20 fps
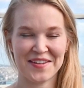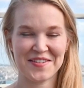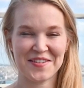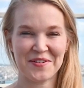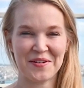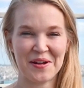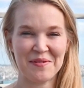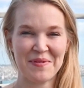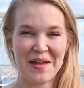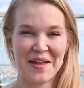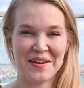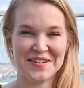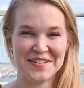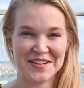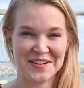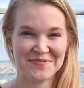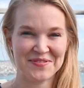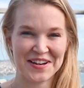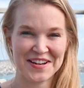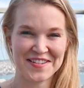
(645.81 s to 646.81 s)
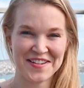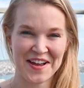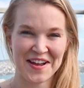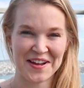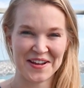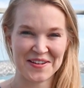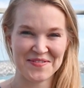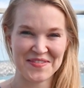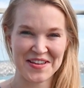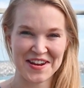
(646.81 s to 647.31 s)
So I'm ending my
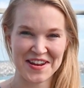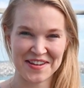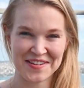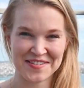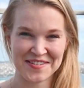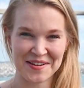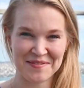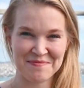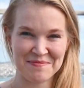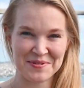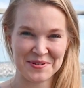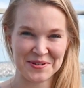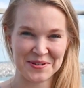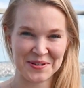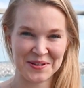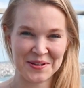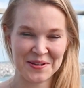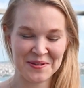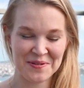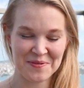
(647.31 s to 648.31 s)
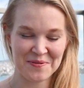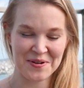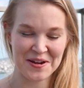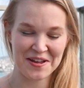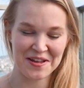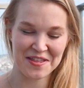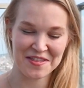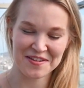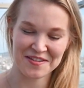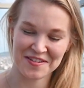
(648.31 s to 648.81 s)
time in Istanbul
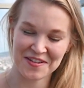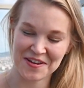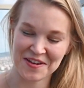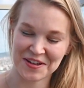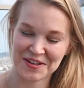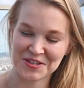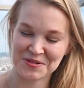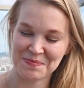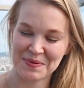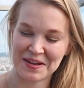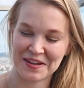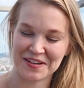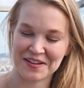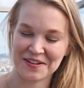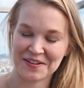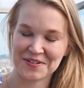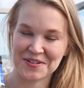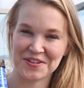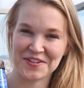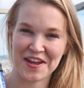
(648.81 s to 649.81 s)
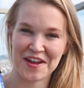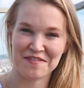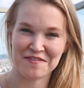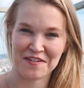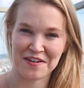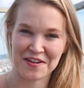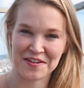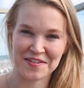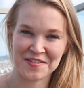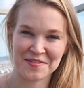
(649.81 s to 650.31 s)
with a Turkish beer called
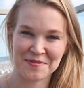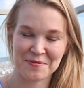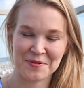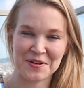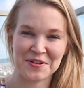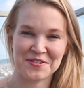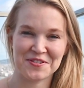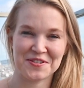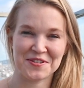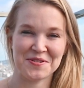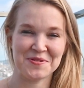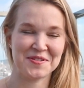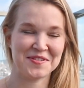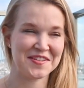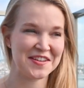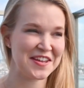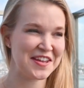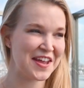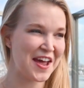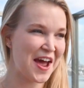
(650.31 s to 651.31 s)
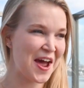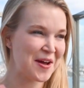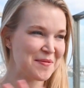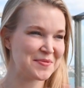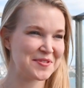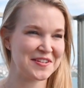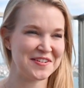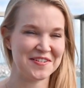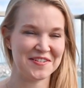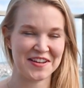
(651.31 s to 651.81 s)
Efes, which you see
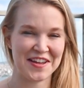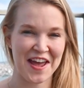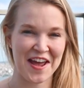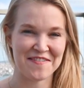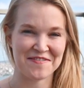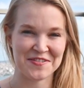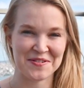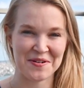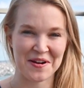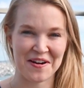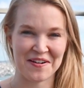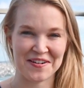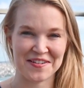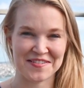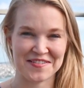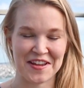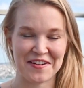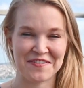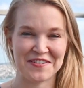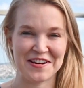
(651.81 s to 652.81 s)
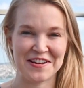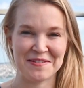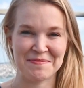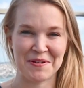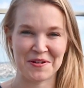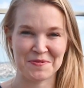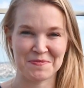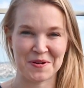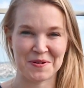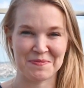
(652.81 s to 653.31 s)
absolutely everywhere. It's definitely the
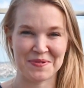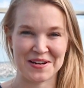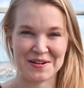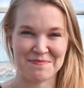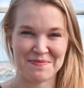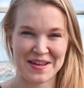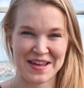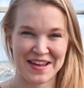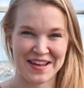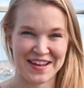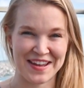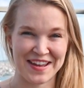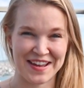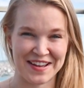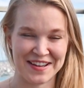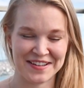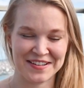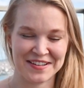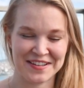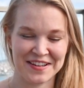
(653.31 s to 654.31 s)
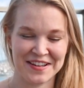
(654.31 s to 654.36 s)
most popular beer here.